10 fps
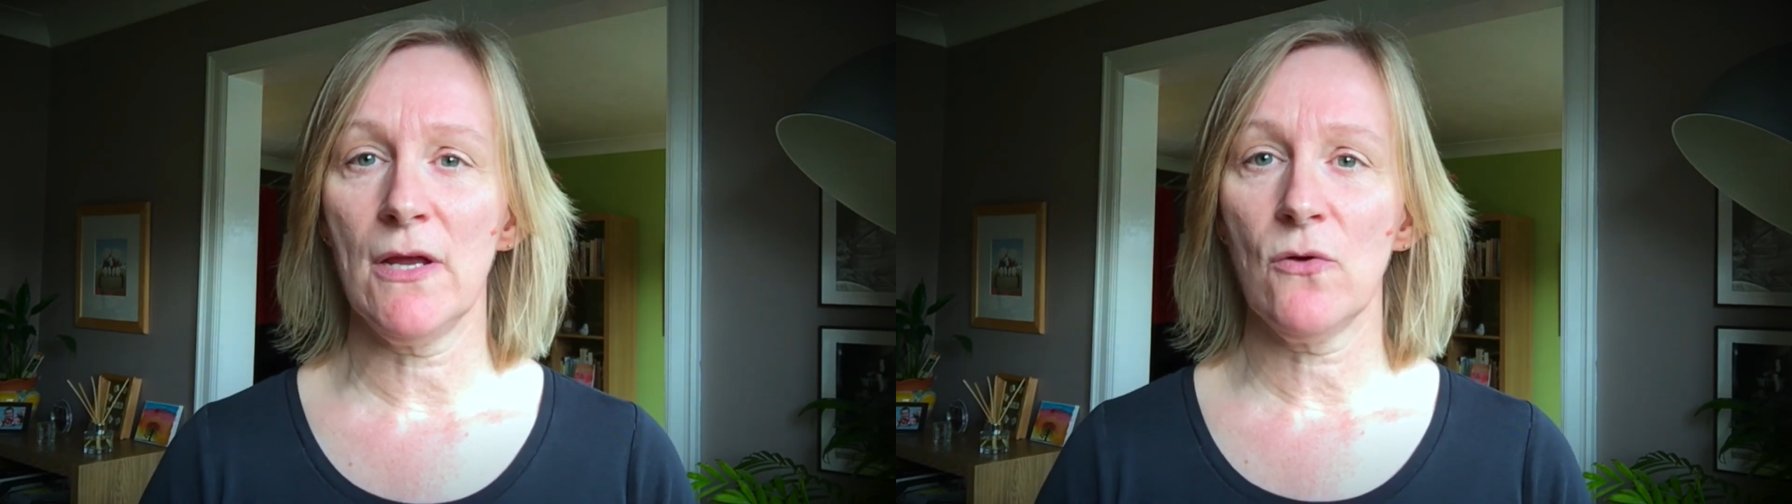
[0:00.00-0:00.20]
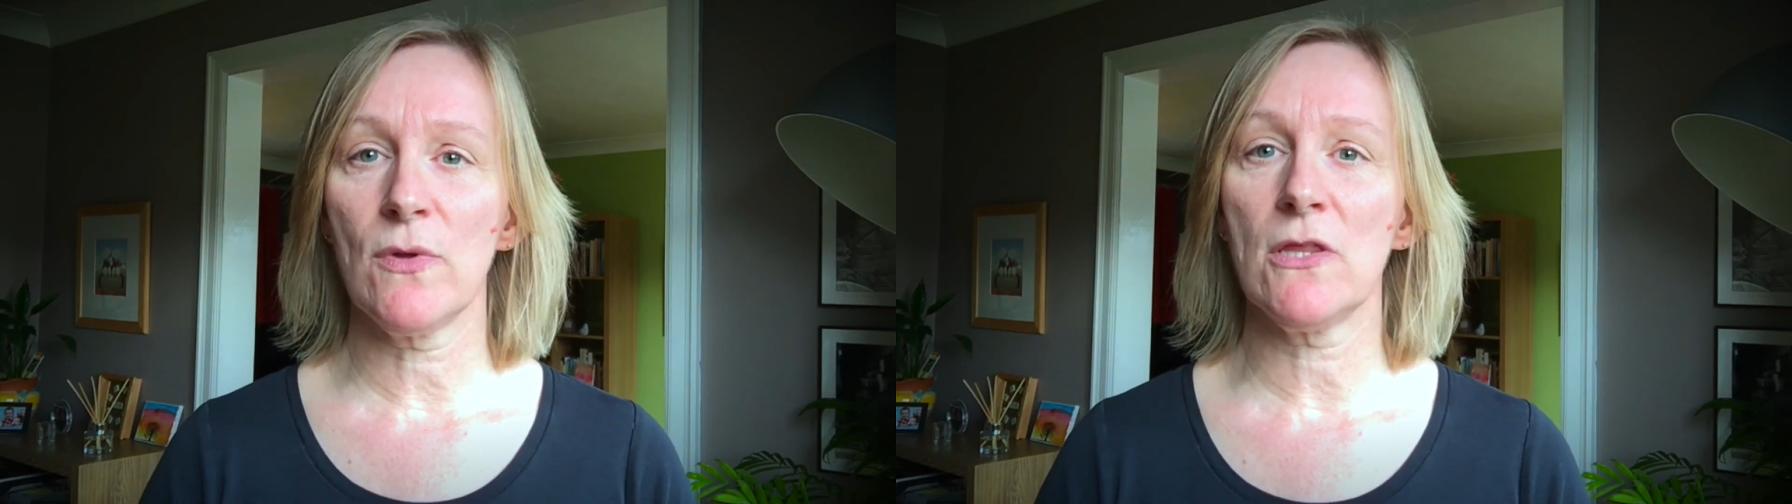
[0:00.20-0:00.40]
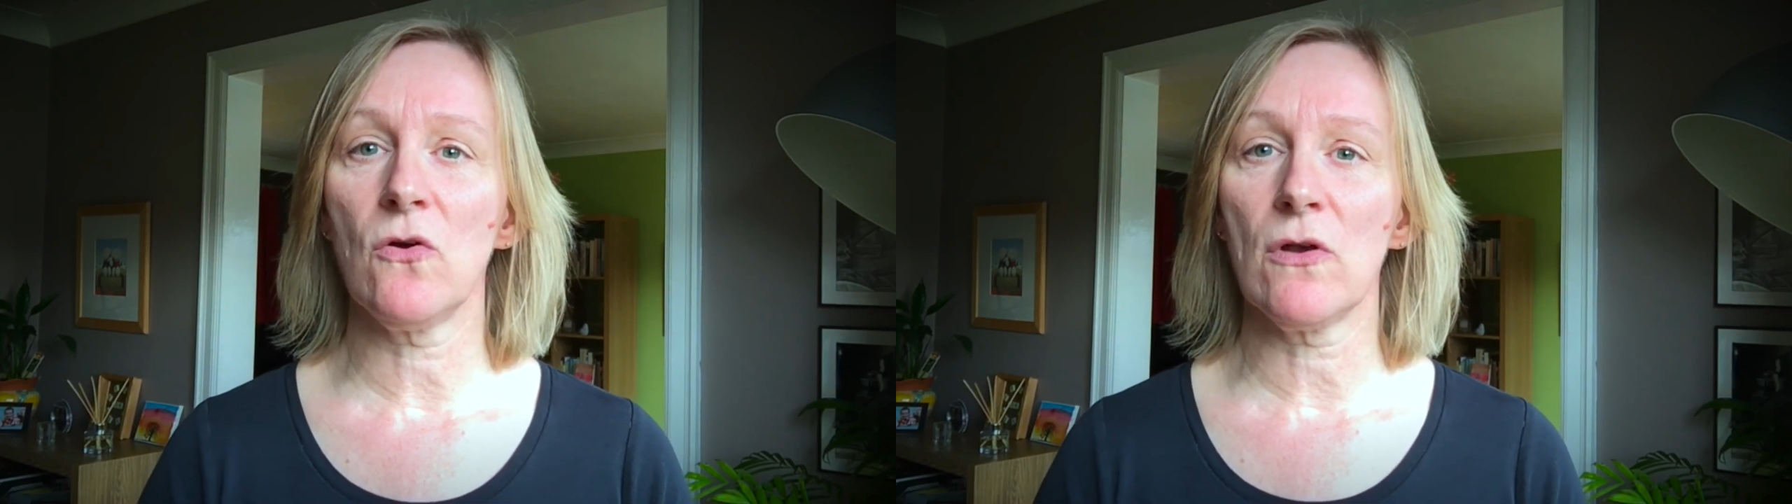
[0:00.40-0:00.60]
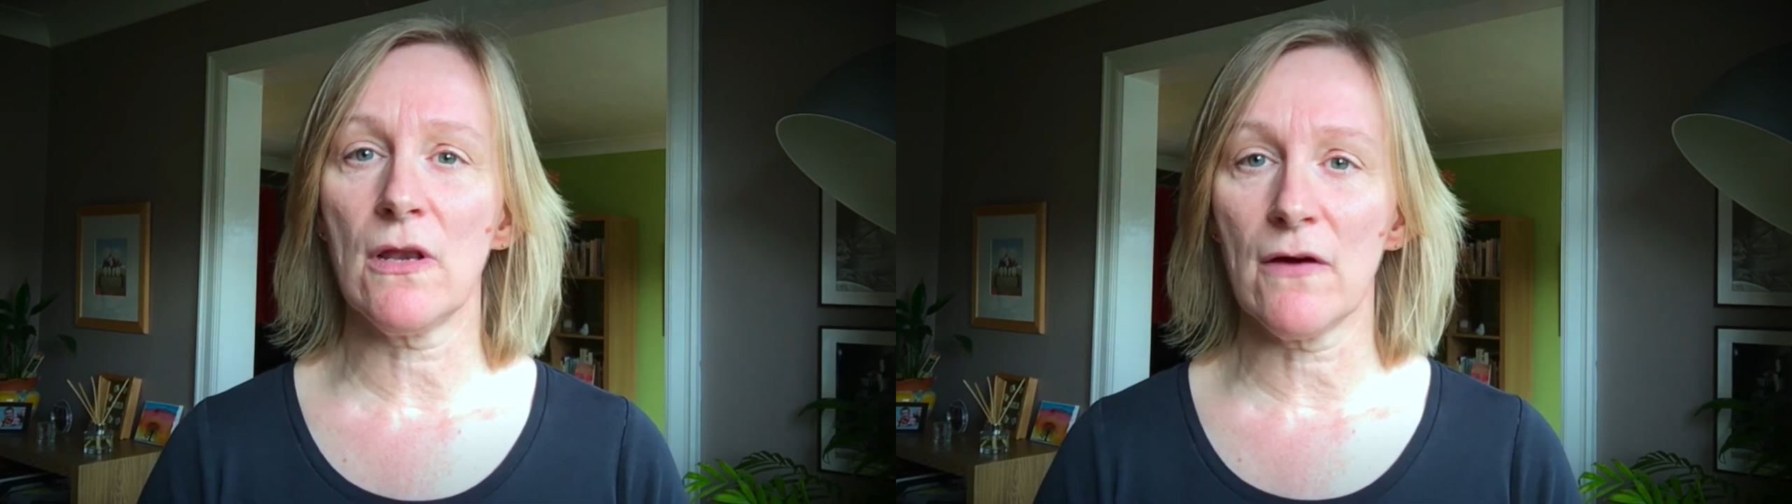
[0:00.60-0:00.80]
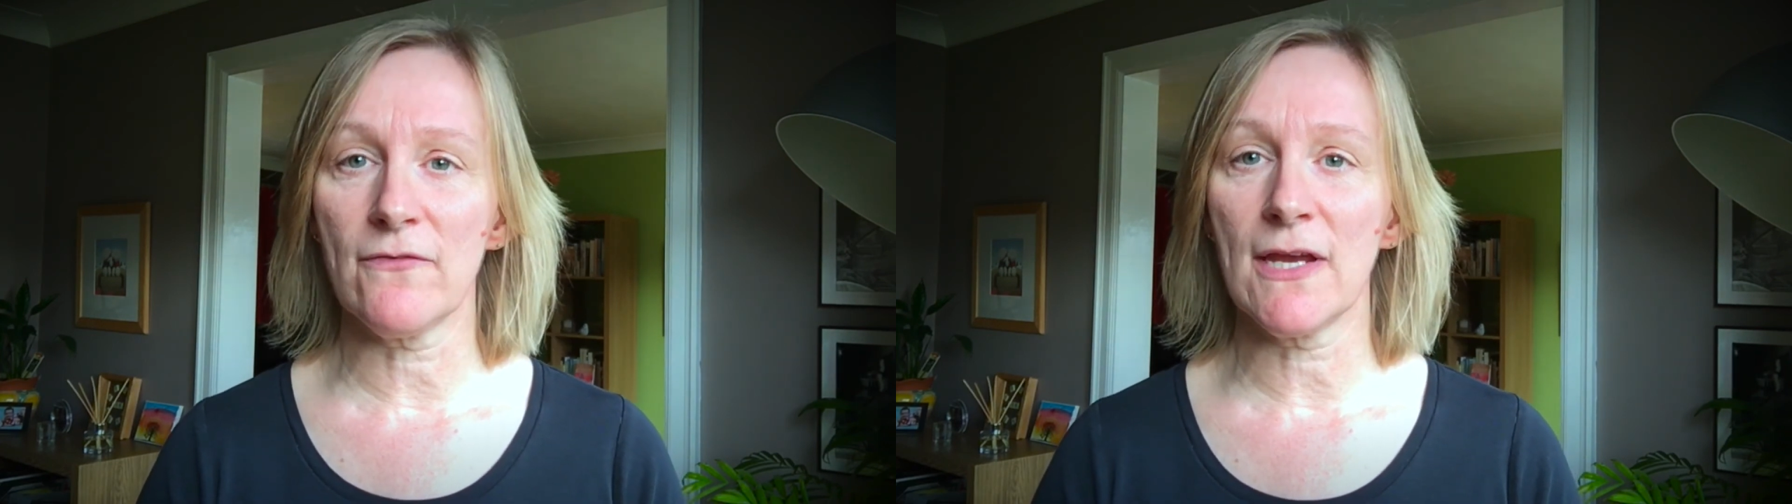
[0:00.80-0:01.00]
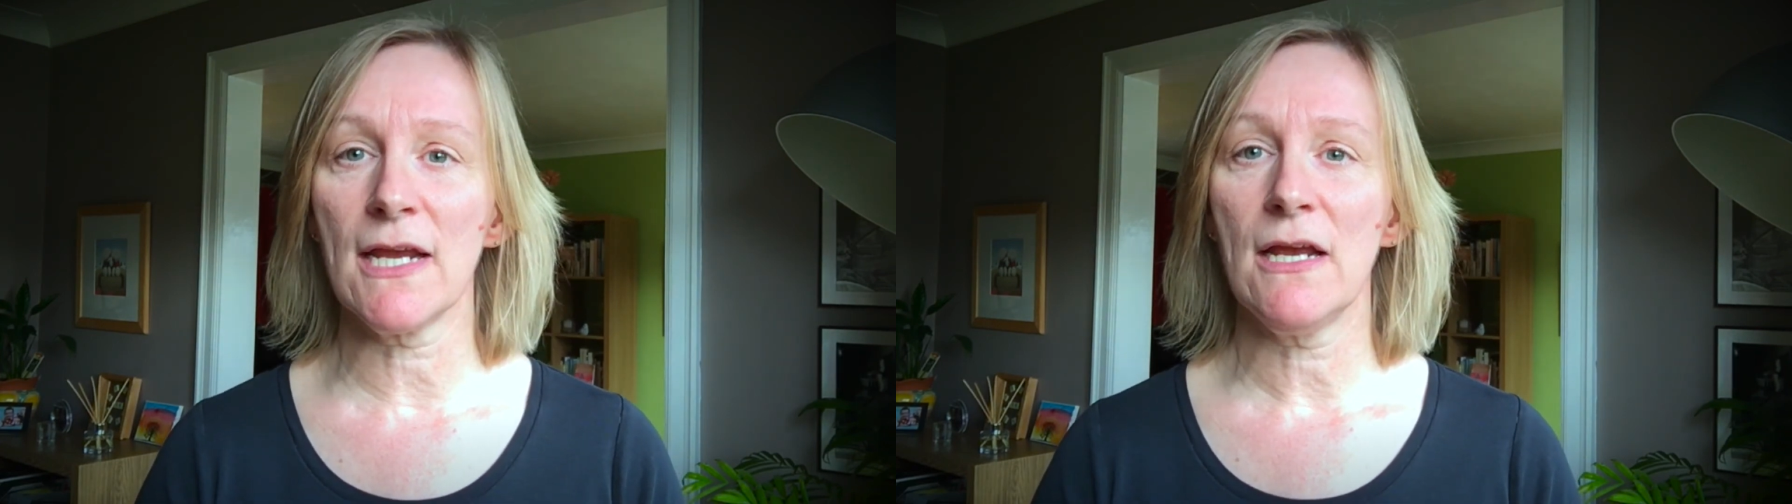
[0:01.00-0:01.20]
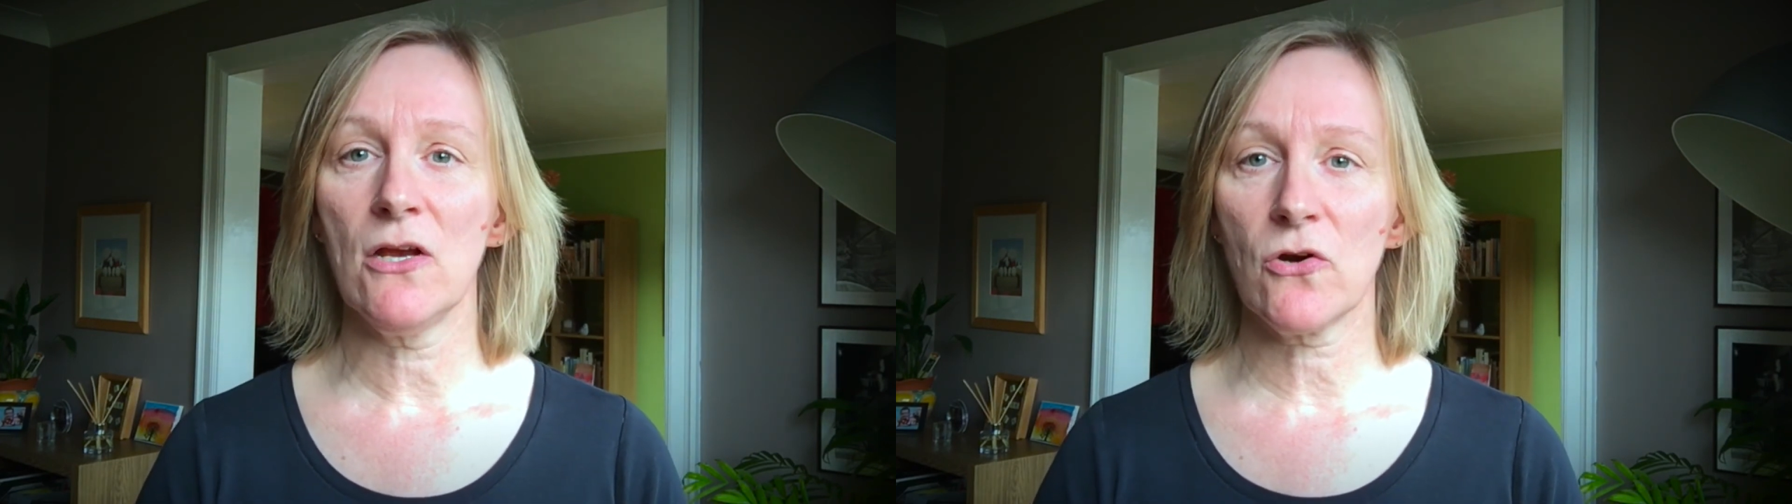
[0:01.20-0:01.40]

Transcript: with your loving